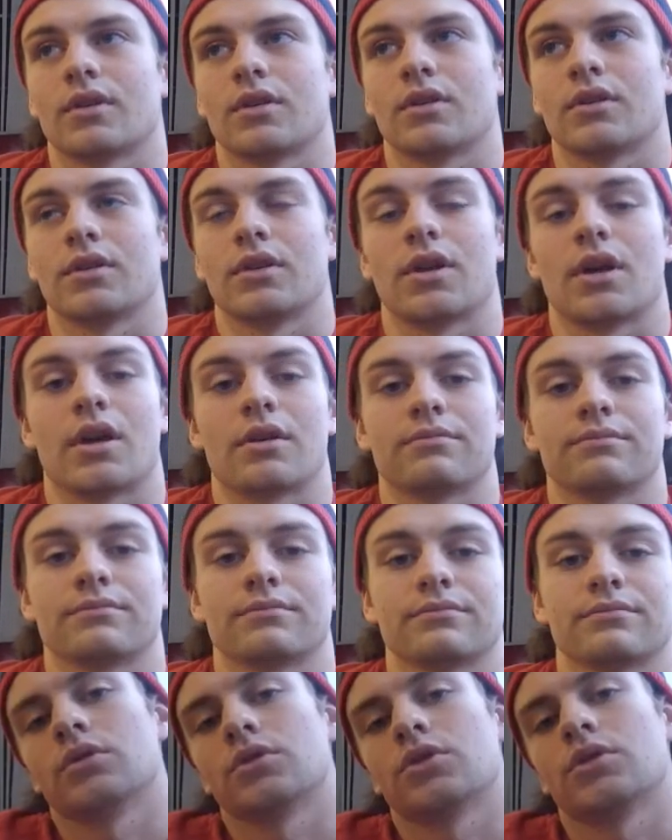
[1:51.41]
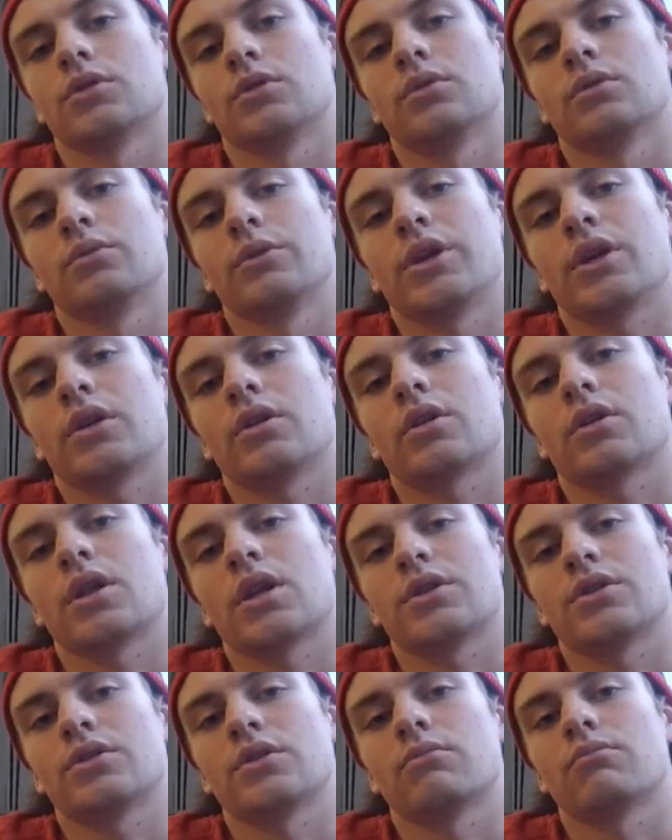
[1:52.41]
Yeah. So we had our
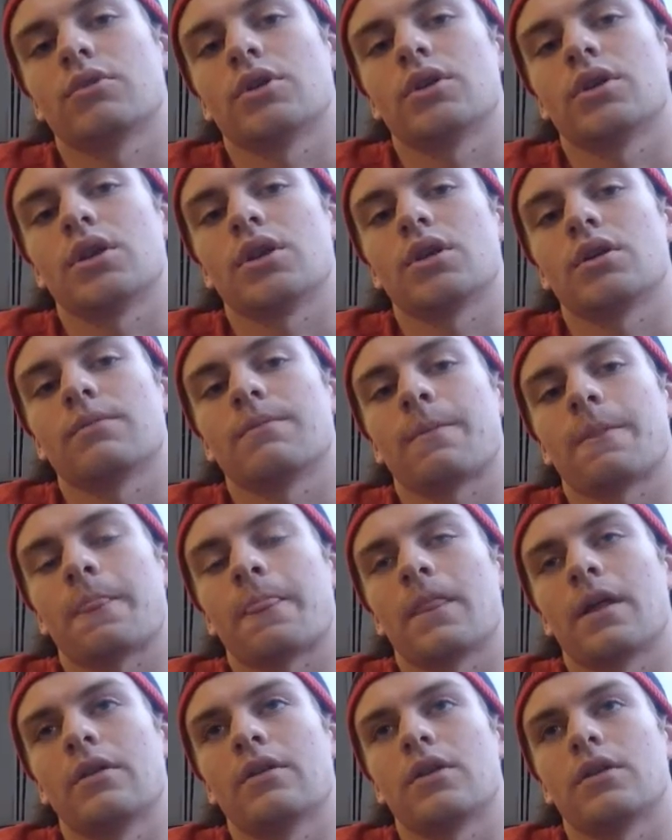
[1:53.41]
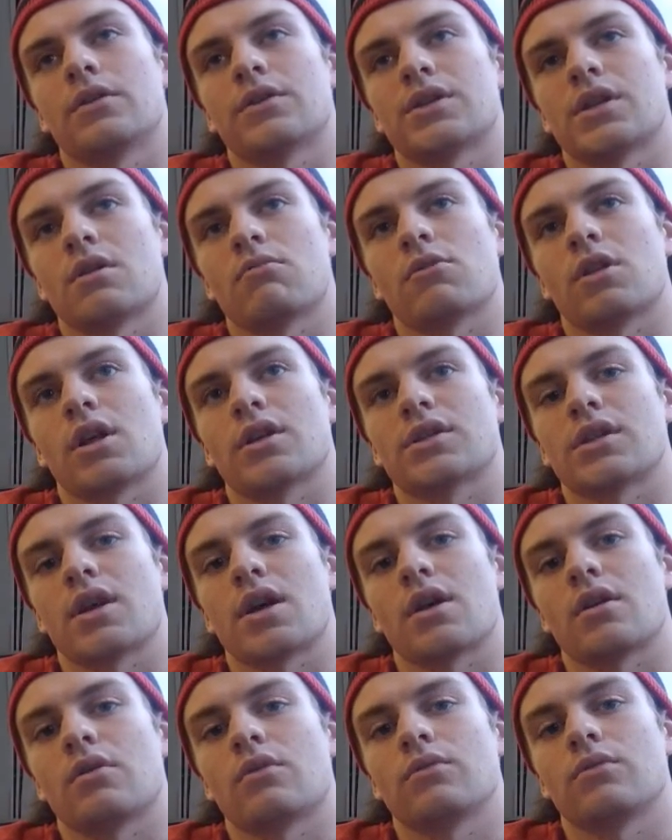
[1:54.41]
classes on Monday, and then the same class I
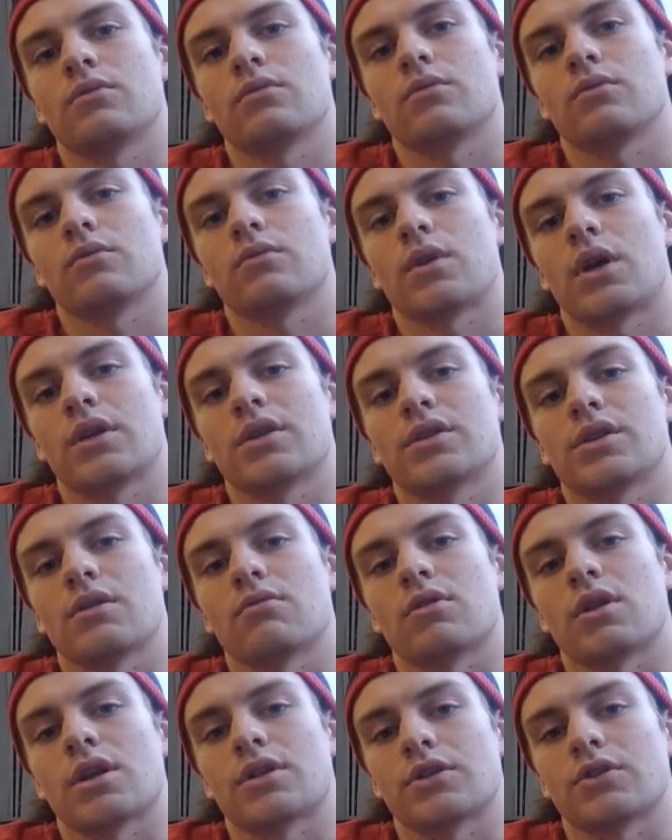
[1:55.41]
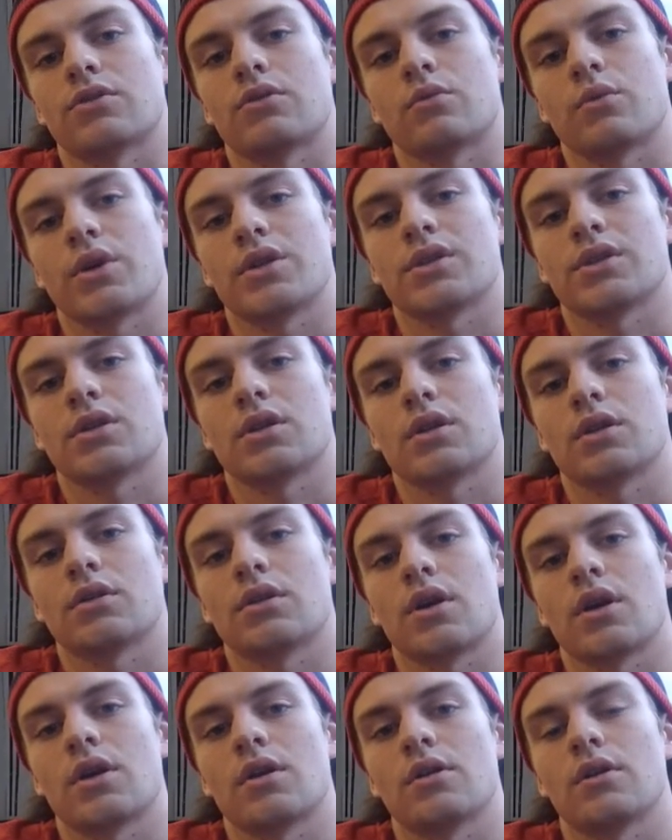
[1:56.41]
had the same classes on Wednesday,
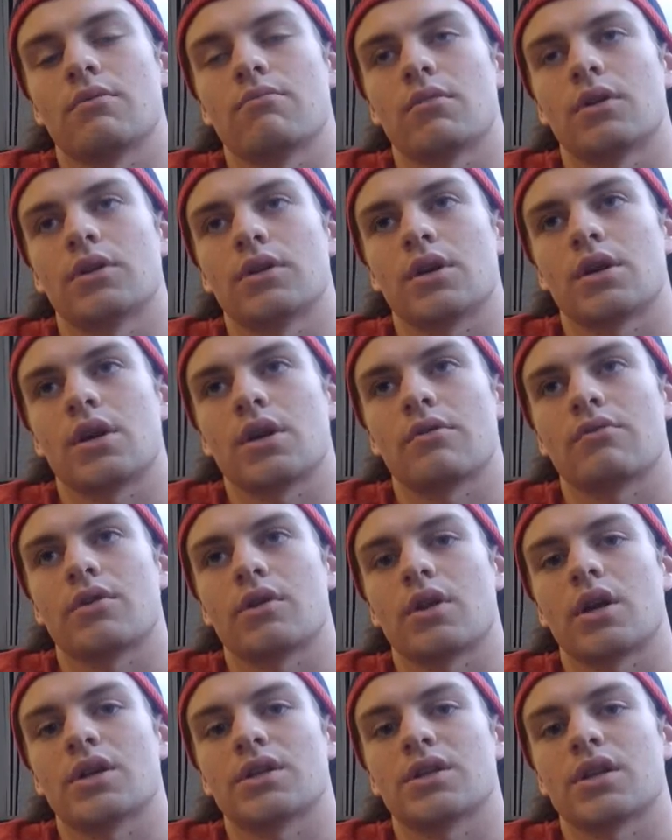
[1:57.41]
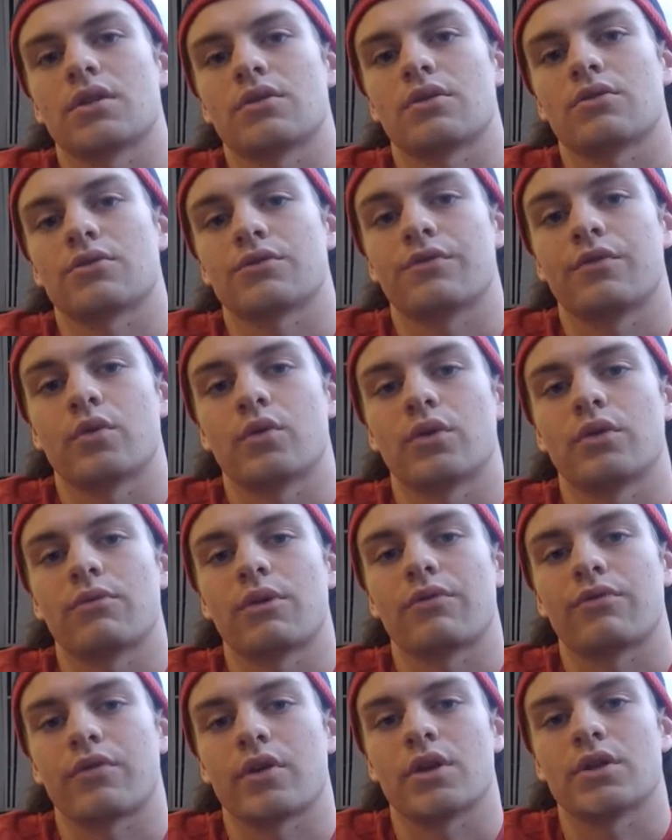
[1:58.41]
and in Monday I realized that there was 4 of my
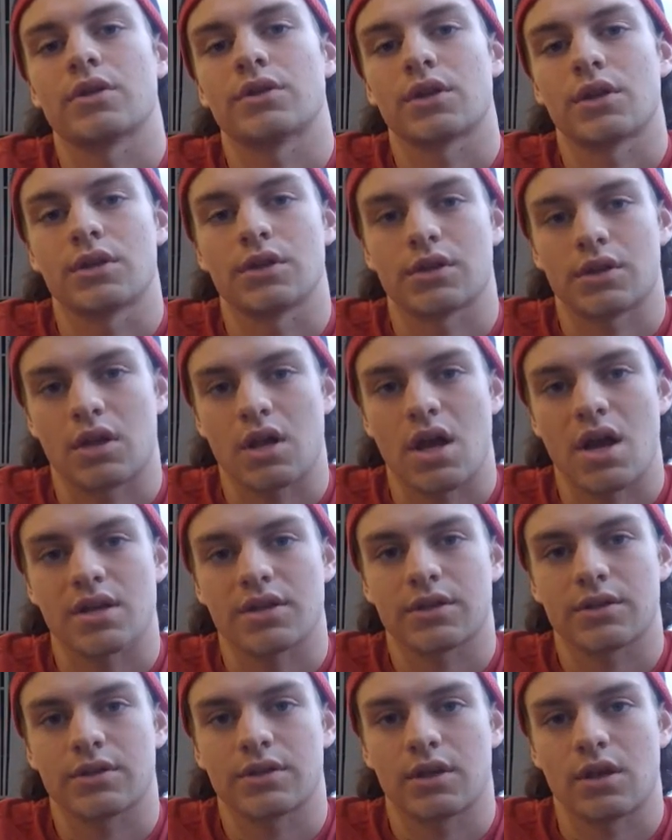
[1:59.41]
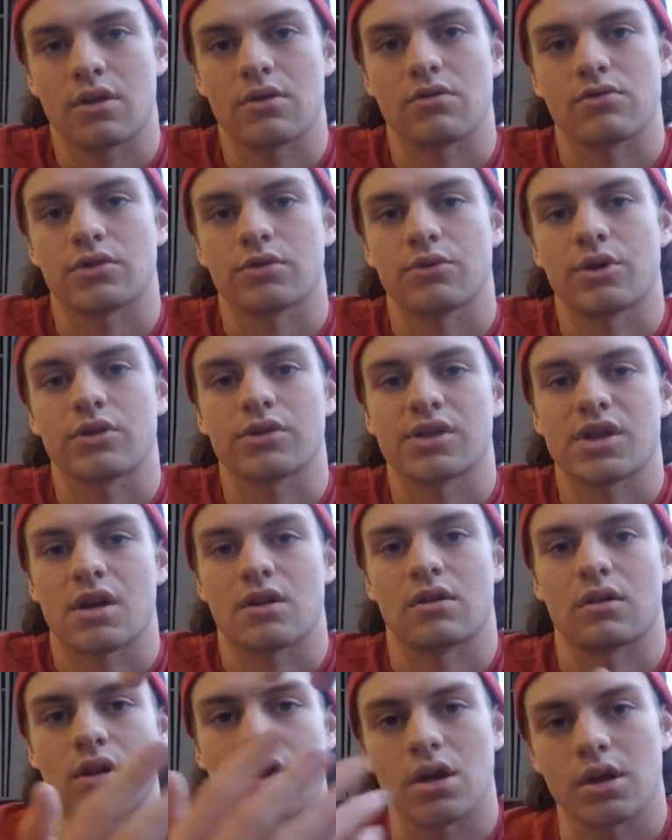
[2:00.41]
friends in this class together. So we all sat in
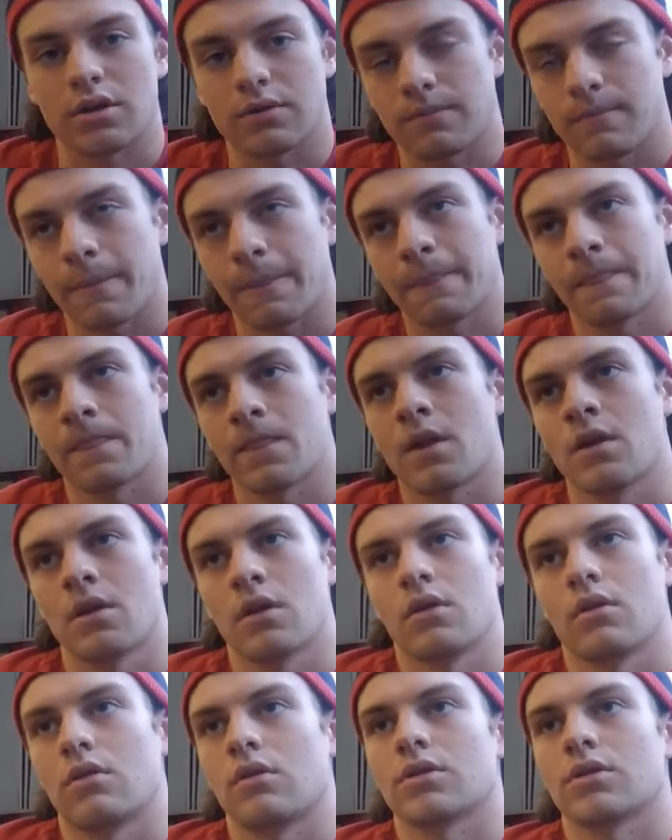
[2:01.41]
a line all